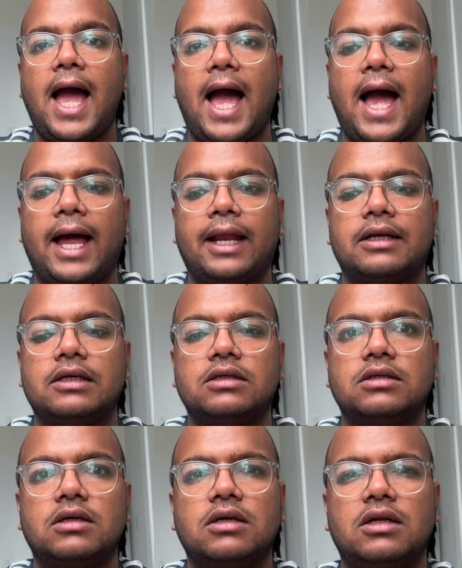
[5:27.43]

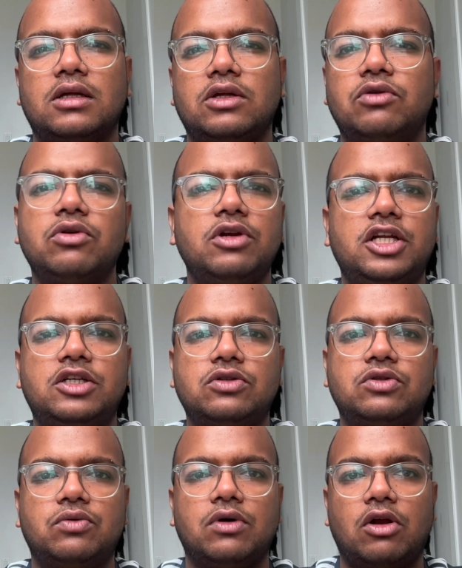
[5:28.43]
and you don't need to
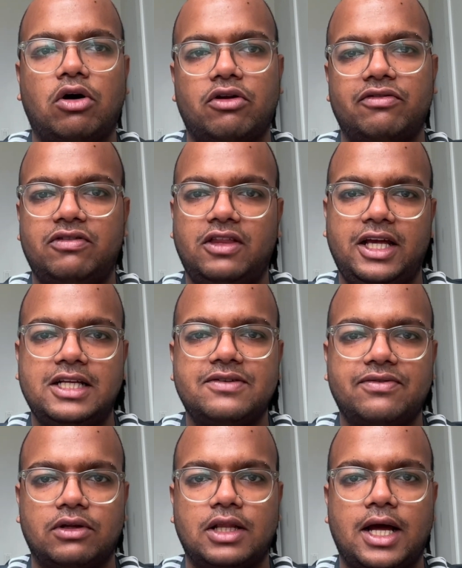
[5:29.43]
do a lot of things
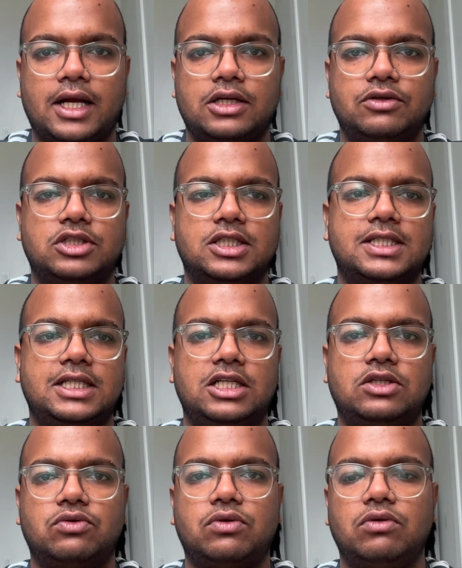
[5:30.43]
for that. You just
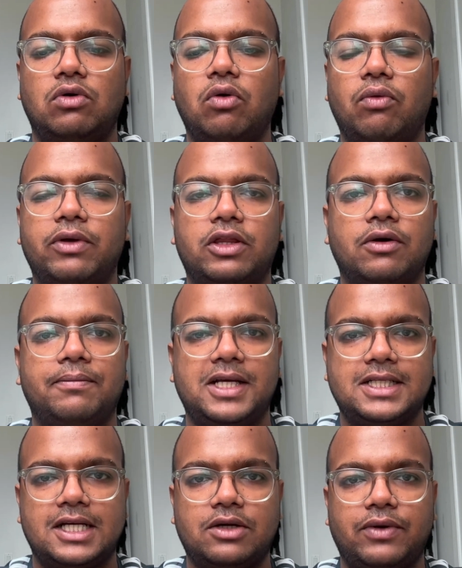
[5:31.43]
need to go with your
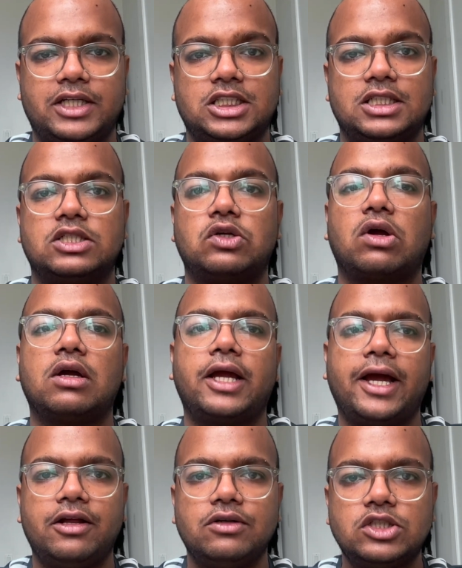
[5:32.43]
basic questions,
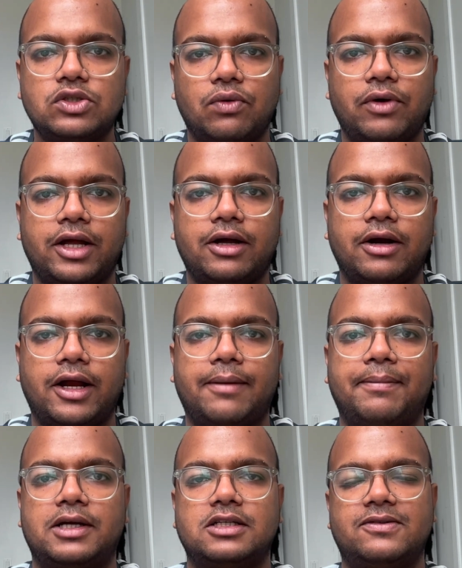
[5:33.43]
get your story
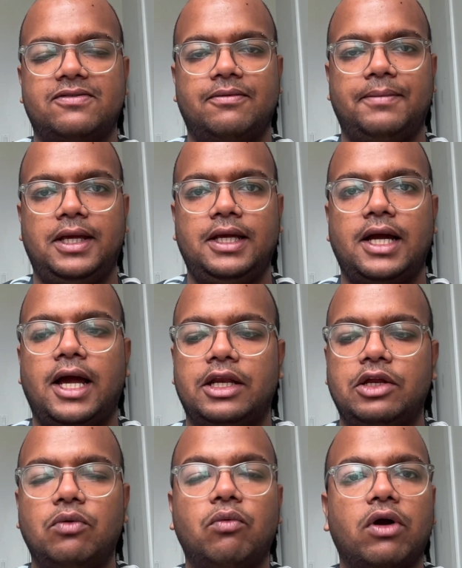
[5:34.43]
correct, because for me, I
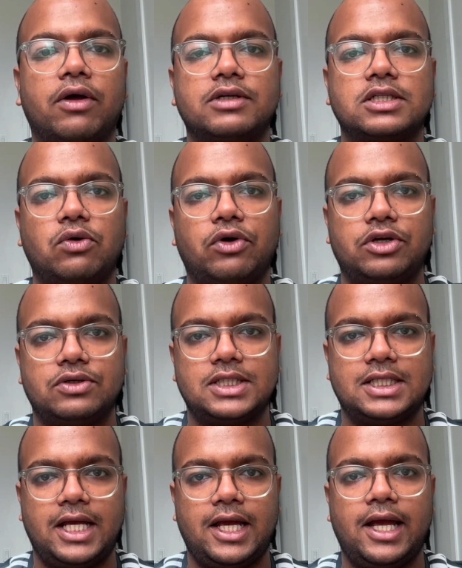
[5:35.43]
knew what I was going to
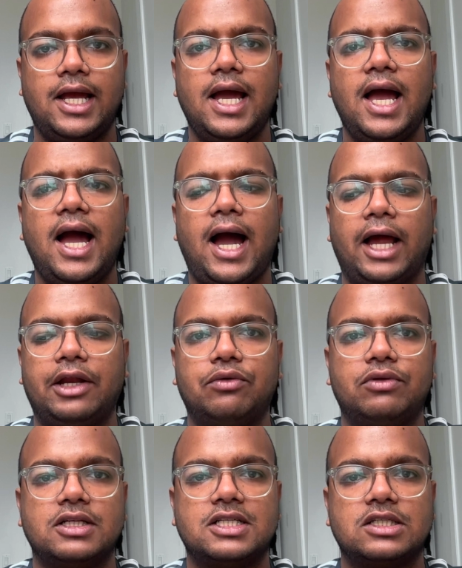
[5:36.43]
say. I knew
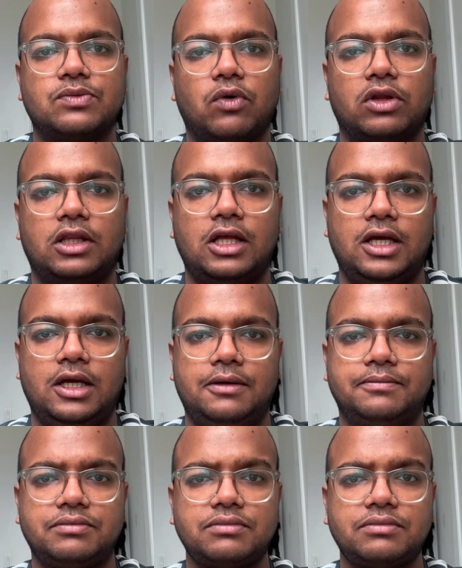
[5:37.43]
this is what the